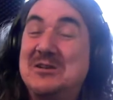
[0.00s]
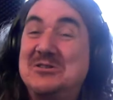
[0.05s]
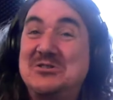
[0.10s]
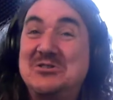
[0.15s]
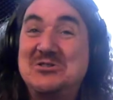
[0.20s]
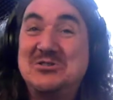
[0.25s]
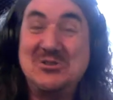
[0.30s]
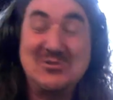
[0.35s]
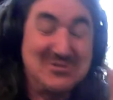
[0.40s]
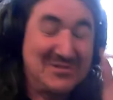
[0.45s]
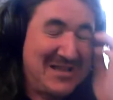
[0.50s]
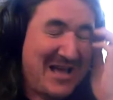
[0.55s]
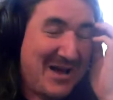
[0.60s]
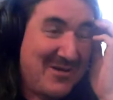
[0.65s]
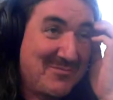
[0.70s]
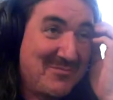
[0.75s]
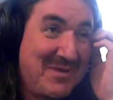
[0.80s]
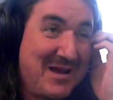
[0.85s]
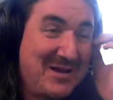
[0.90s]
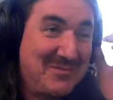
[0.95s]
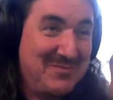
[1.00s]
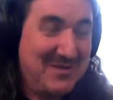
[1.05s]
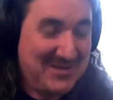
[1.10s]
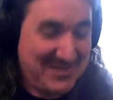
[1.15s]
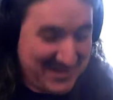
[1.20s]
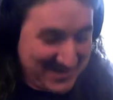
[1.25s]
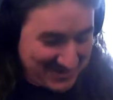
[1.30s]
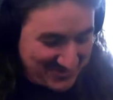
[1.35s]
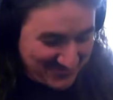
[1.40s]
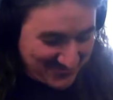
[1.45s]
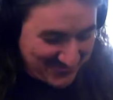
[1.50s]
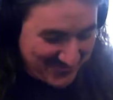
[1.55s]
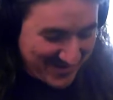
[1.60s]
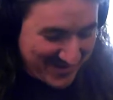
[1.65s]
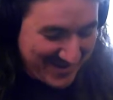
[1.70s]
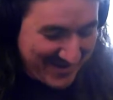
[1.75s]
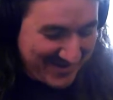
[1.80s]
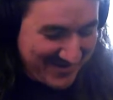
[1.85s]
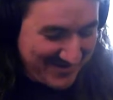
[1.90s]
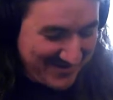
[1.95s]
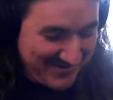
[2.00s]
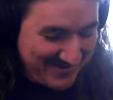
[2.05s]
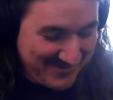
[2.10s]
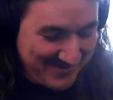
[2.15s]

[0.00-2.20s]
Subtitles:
Just doing that made me think of there